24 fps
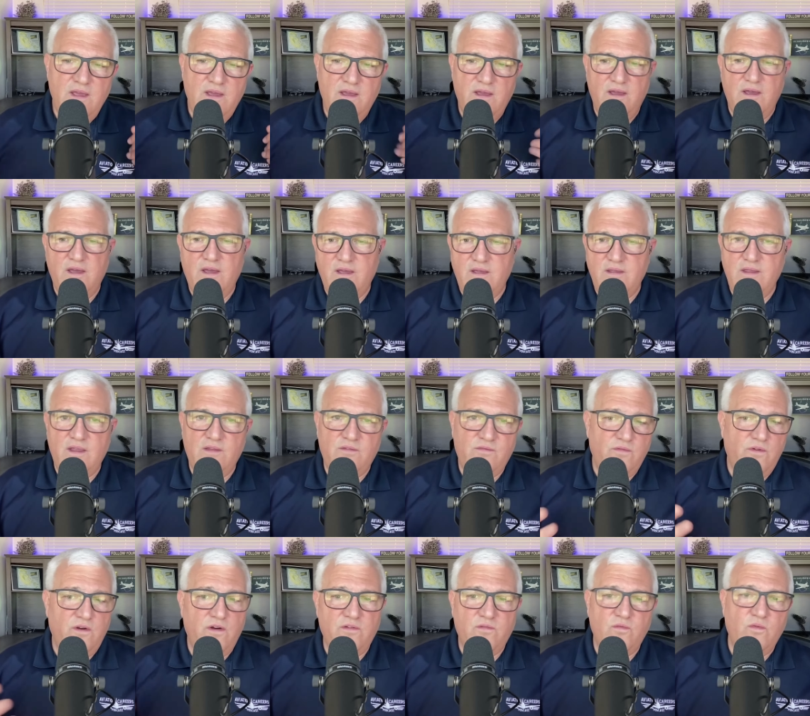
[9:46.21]
as
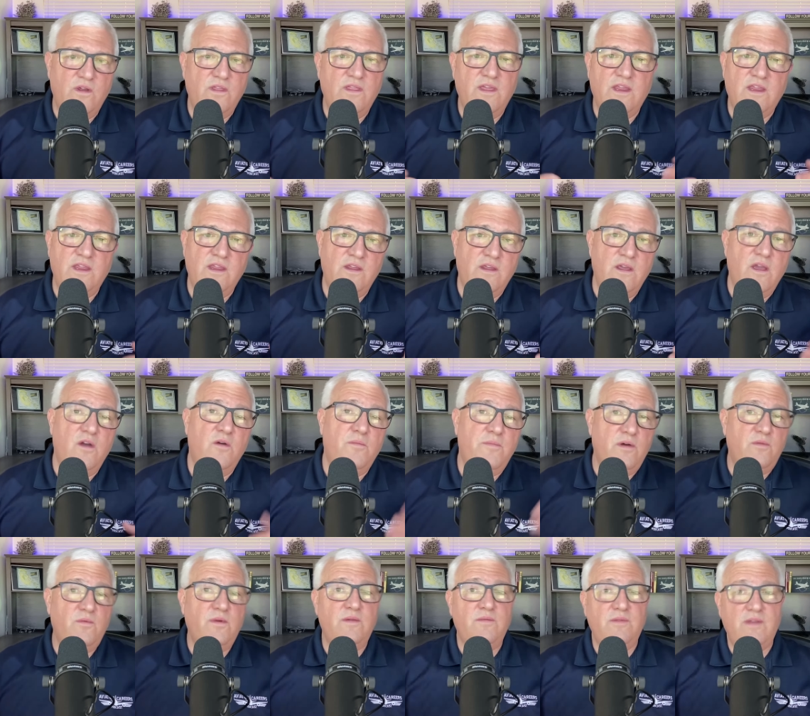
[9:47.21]
far as where they can go,
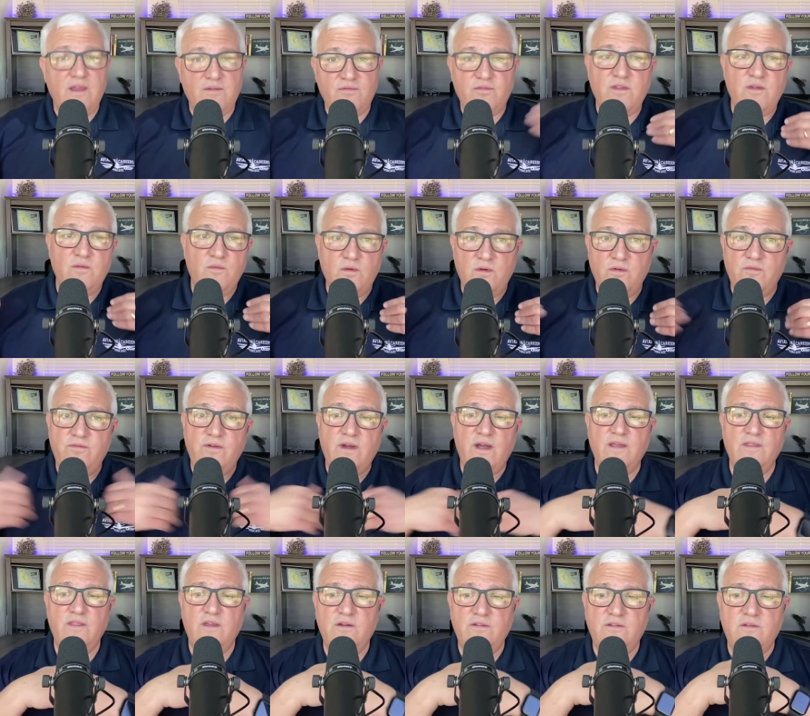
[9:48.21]
but we definitely will
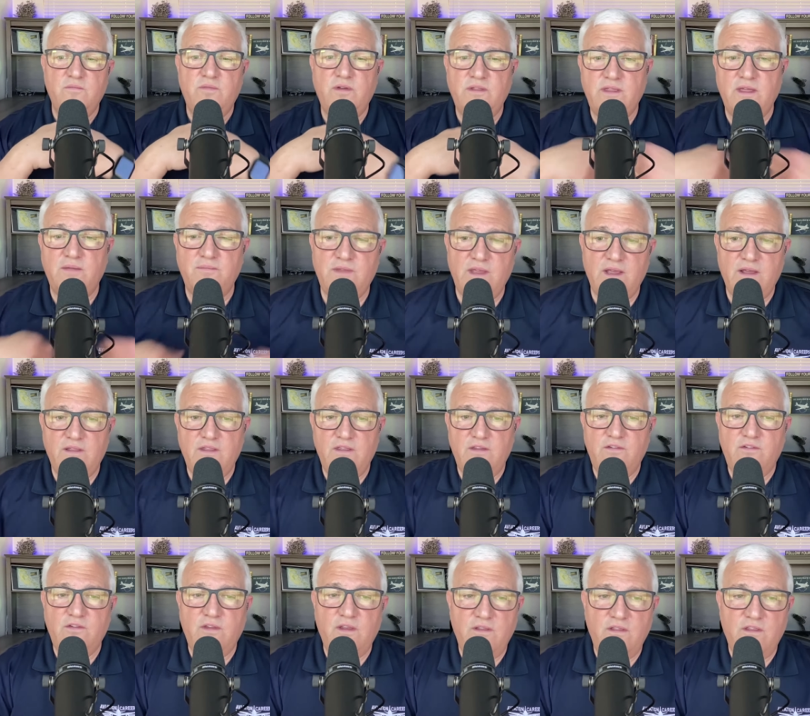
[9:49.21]
find those and put them down
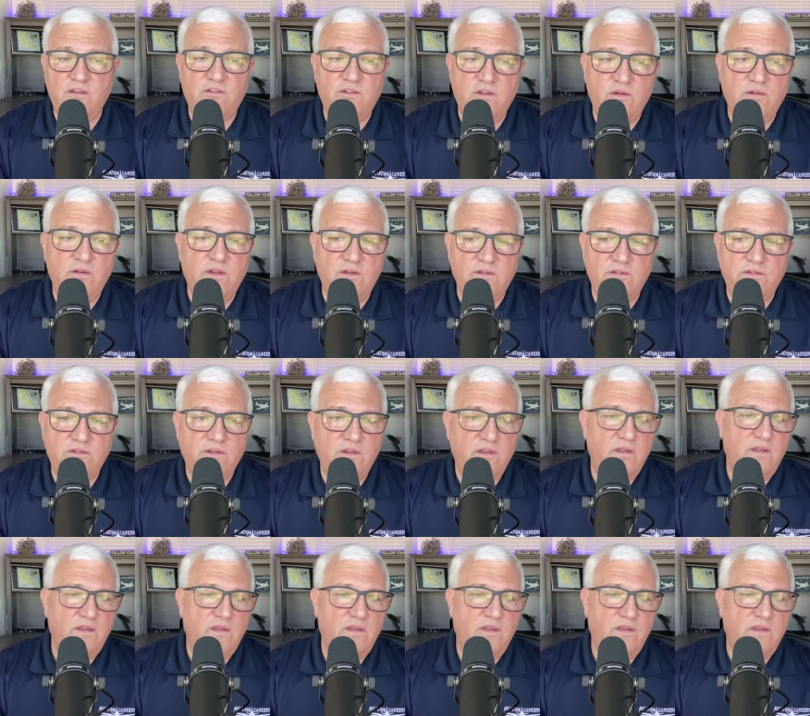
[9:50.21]
in the show notes.